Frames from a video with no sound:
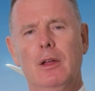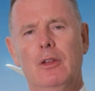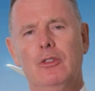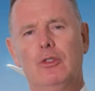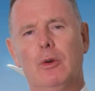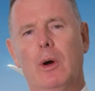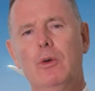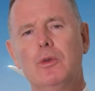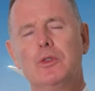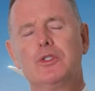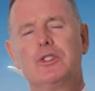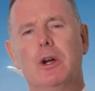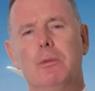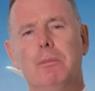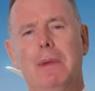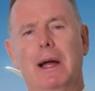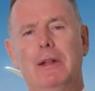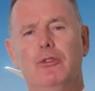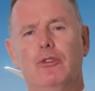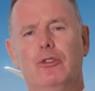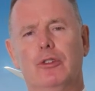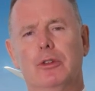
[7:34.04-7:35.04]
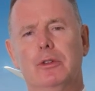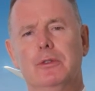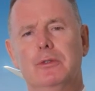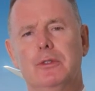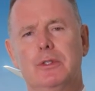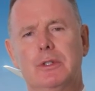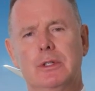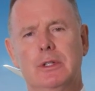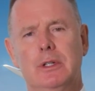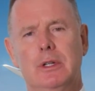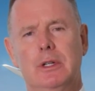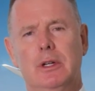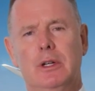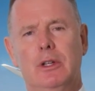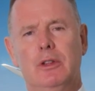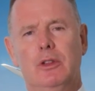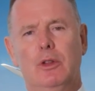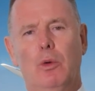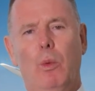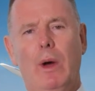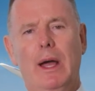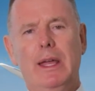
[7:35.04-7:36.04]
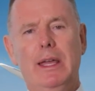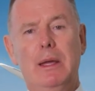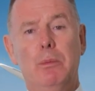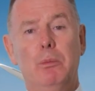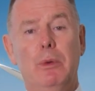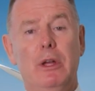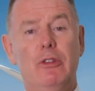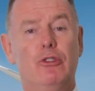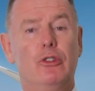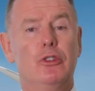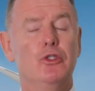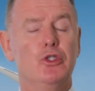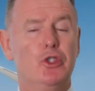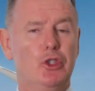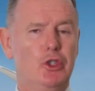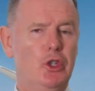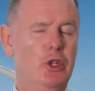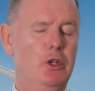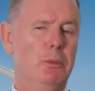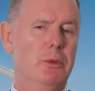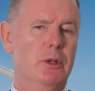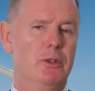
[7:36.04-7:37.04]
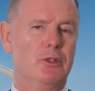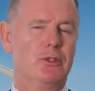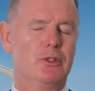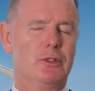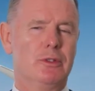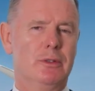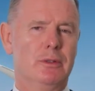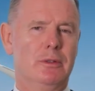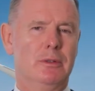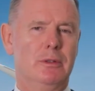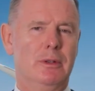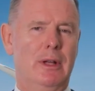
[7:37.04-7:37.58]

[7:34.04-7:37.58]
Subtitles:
So I also mentioned the way in which consumers